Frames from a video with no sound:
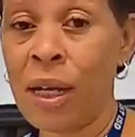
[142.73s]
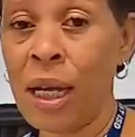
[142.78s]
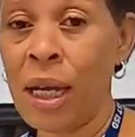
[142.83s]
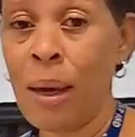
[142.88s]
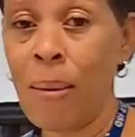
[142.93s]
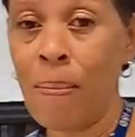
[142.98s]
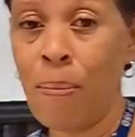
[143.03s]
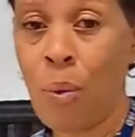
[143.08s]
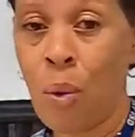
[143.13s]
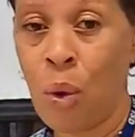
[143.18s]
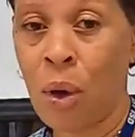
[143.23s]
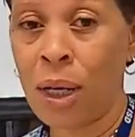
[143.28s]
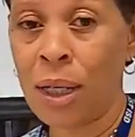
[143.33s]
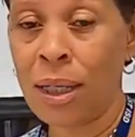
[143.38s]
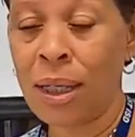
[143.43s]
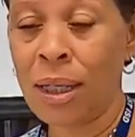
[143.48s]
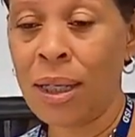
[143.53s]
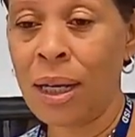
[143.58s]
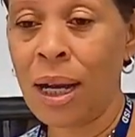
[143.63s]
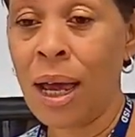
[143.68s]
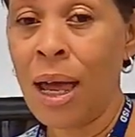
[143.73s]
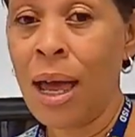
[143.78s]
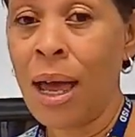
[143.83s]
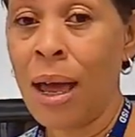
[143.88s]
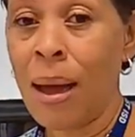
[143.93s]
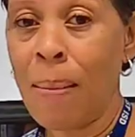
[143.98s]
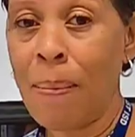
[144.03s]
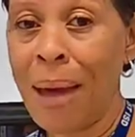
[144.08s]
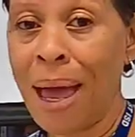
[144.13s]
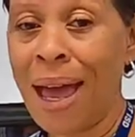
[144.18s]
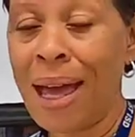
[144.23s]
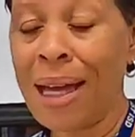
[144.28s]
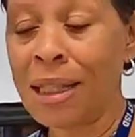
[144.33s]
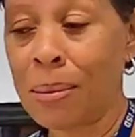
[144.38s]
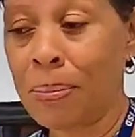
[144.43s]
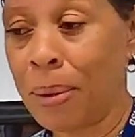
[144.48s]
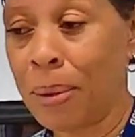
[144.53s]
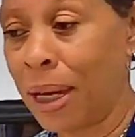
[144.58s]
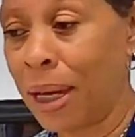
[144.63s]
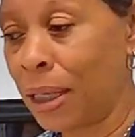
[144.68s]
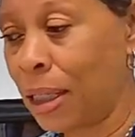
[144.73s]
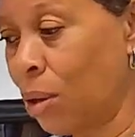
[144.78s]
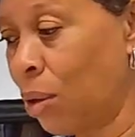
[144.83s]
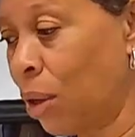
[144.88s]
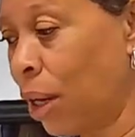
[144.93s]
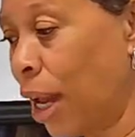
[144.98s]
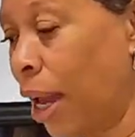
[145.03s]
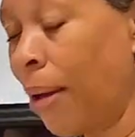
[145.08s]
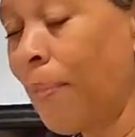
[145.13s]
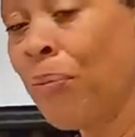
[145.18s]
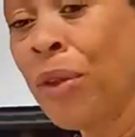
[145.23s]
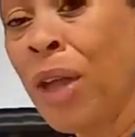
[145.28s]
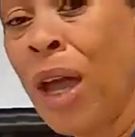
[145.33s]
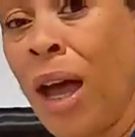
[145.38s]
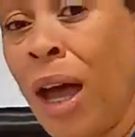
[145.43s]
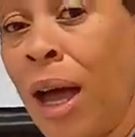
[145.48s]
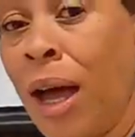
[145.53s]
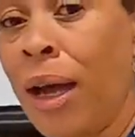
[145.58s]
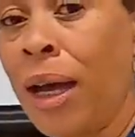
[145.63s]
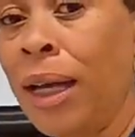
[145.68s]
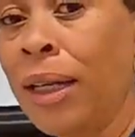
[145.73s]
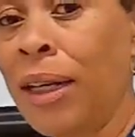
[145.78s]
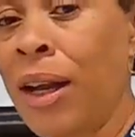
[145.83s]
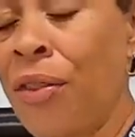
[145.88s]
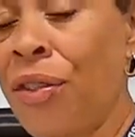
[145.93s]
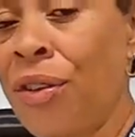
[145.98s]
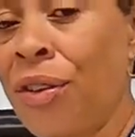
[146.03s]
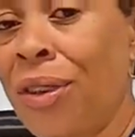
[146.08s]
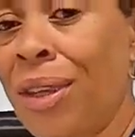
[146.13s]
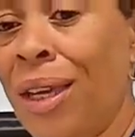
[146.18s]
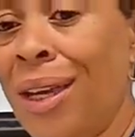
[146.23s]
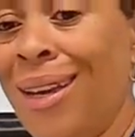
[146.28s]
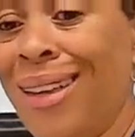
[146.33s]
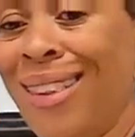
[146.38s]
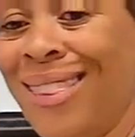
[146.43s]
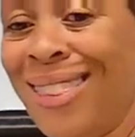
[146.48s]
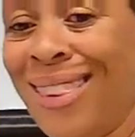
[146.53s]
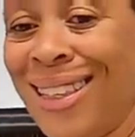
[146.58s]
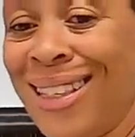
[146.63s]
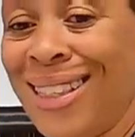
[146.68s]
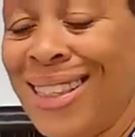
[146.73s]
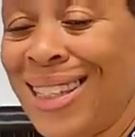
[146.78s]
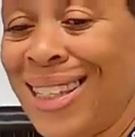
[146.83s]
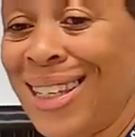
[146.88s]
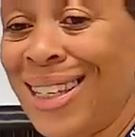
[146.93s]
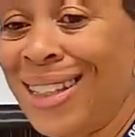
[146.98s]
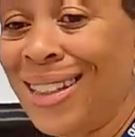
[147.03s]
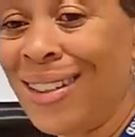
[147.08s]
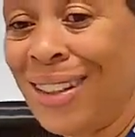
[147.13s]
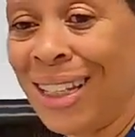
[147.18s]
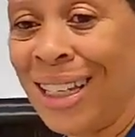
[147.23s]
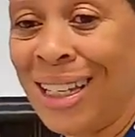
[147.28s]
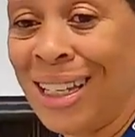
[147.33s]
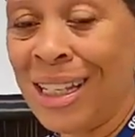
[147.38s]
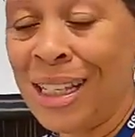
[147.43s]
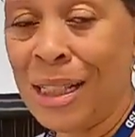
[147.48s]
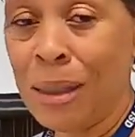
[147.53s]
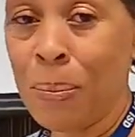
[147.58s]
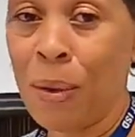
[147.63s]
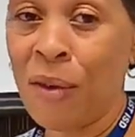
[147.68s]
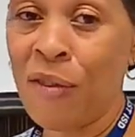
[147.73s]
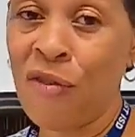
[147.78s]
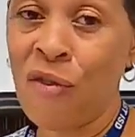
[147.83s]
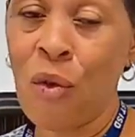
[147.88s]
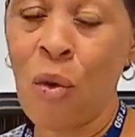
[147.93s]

very important um, aspects, okay? Uh, another thing, this skill is